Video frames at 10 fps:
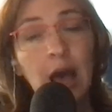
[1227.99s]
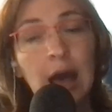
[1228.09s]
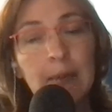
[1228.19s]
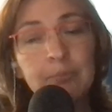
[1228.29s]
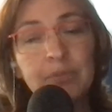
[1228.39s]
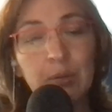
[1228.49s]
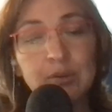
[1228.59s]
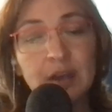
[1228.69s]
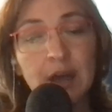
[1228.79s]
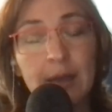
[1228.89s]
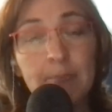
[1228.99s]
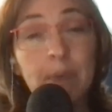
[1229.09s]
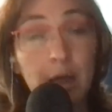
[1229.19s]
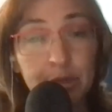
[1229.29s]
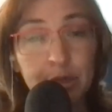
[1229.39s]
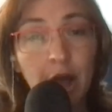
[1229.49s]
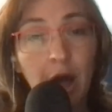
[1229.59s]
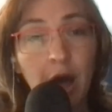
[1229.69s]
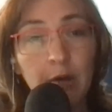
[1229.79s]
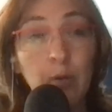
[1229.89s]
that was a month
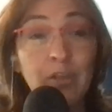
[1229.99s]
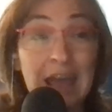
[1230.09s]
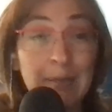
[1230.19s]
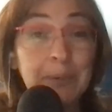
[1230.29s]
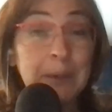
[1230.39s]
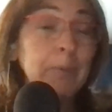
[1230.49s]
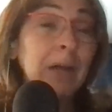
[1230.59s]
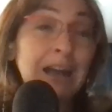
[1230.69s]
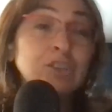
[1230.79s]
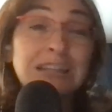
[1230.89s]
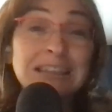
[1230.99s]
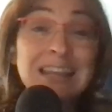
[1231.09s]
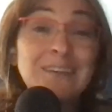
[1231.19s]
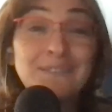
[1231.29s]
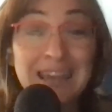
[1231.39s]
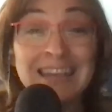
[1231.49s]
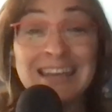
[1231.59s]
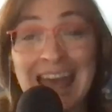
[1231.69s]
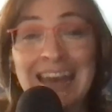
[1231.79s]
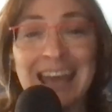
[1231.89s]
long, where they had people actually live in
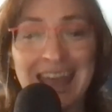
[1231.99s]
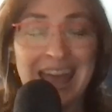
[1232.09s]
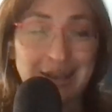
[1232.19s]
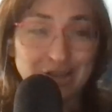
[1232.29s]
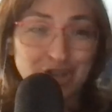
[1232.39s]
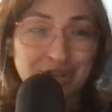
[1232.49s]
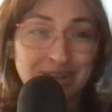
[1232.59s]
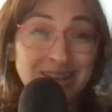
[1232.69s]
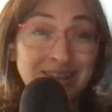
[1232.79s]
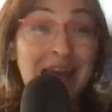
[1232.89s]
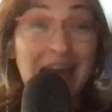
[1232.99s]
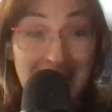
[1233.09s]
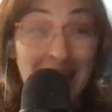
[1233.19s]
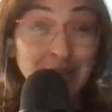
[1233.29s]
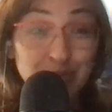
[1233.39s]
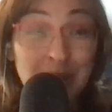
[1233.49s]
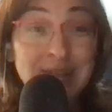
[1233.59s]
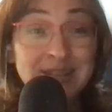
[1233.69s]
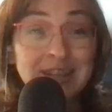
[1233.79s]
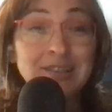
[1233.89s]
NIH as
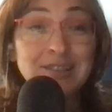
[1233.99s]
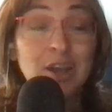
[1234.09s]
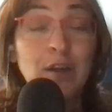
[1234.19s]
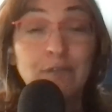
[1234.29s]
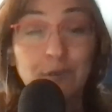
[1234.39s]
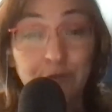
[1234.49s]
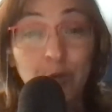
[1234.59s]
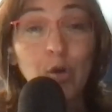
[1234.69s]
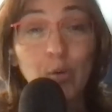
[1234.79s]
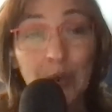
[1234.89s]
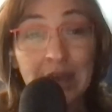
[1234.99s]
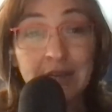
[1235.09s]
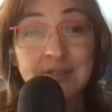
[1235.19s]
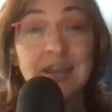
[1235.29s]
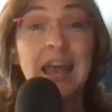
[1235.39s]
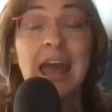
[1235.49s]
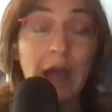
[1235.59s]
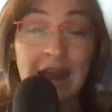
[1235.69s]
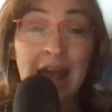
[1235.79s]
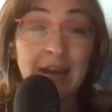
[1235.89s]
residents for 4 weeks
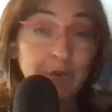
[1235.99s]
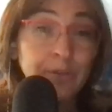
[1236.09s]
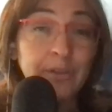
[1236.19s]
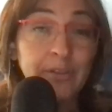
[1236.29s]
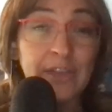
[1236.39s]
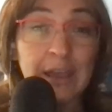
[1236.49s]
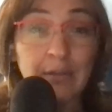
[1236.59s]
and had everything that